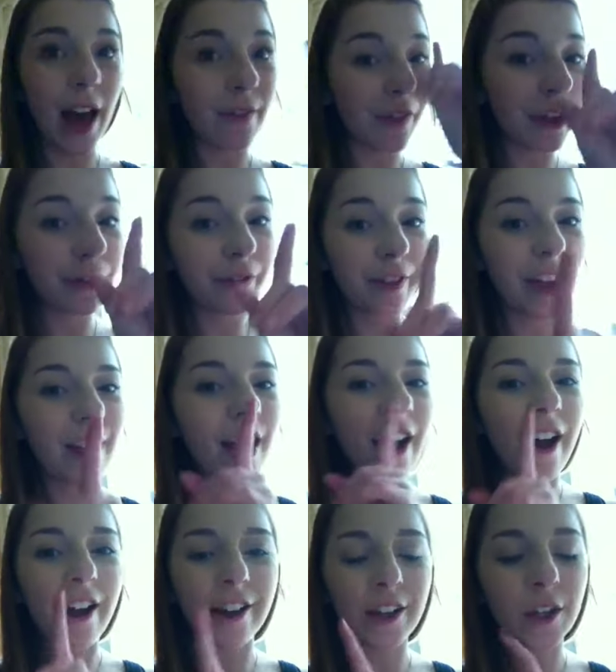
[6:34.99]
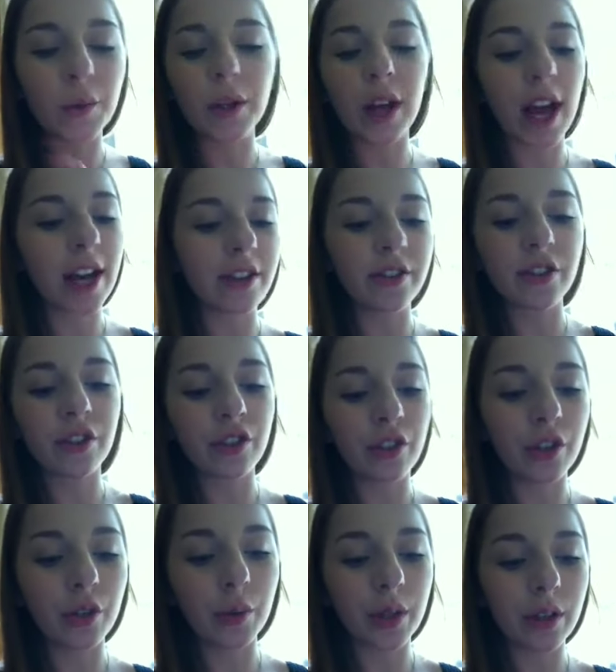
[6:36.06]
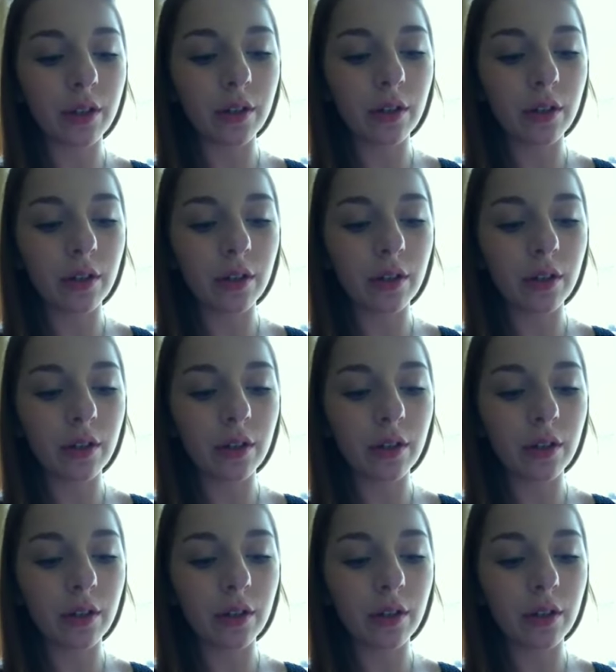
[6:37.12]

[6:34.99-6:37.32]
I voted for that. I knew it. I just knew it.